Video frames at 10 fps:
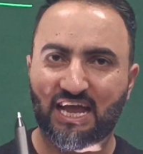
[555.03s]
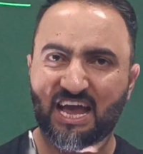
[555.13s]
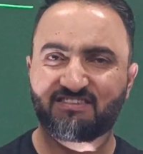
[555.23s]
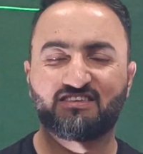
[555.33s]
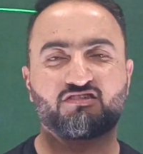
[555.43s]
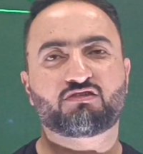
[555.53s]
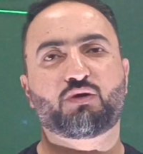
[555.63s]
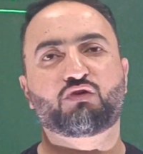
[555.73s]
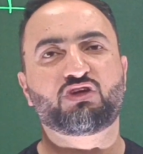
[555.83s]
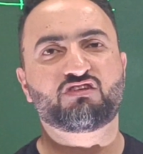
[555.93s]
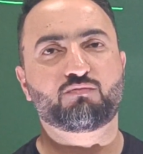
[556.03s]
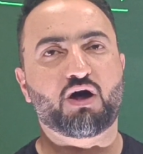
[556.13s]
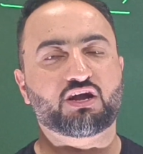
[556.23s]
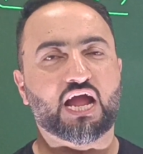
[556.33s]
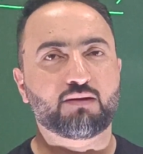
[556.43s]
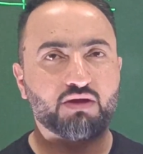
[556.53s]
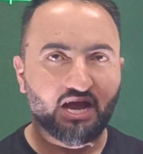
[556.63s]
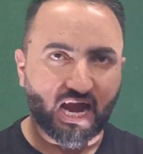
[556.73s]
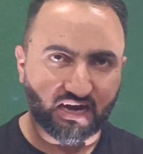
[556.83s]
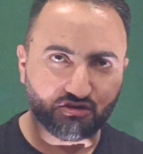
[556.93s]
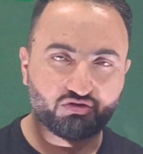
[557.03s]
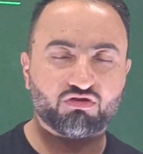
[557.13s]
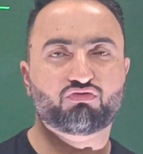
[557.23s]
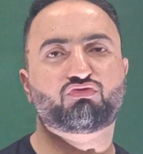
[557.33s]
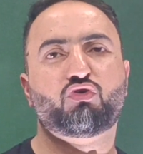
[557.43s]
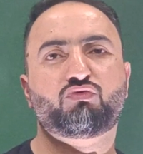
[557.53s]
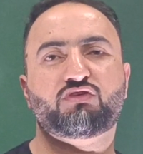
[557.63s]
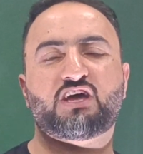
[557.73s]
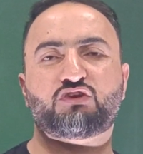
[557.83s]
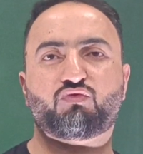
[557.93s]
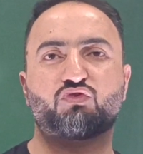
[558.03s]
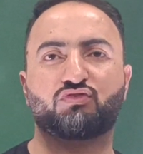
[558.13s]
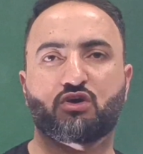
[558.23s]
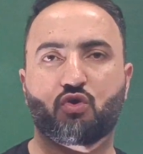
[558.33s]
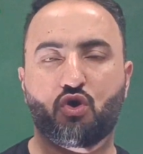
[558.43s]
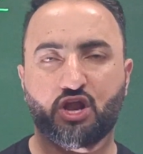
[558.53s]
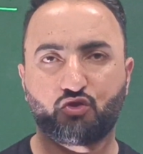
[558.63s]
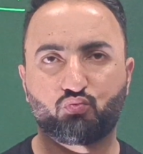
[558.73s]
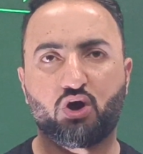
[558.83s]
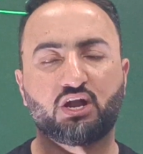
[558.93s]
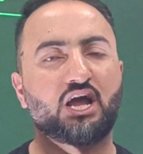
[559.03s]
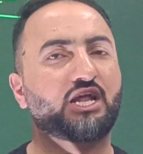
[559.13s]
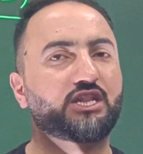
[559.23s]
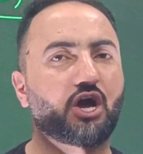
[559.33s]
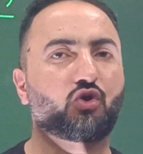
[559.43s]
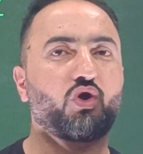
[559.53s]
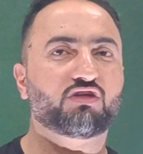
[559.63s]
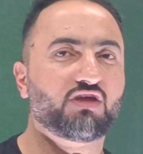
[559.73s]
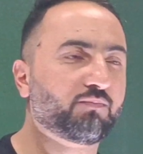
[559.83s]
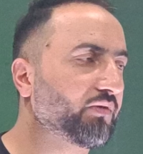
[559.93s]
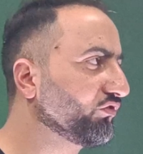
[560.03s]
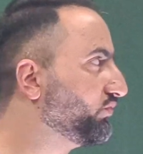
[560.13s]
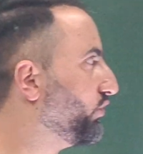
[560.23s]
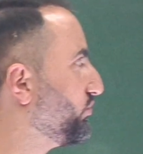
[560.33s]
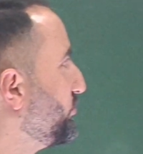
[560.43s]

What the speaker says: exists for very small time, and so such force are called as what? They are called as the impulsive force.